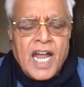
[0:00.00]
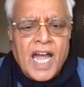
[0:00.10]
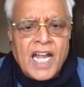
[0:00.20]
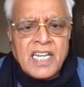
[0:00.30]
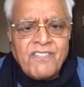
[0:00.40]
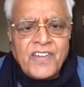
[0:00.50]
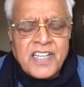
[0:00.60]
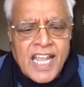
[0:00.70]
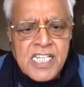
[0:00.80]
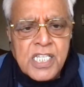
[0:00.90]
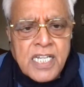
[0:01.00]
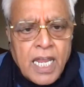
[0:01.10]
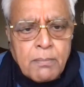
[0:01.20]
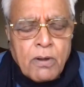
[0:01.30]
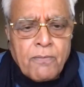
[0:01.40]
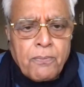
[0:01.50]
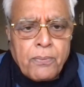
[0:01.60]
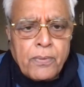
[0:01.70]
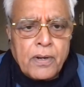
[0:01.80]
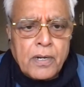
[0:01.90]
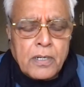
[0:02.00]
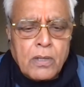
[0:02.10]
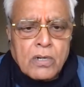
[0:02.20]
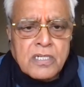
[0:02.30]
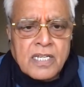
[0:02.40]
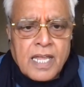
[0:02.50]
And if he takes the name of Dr.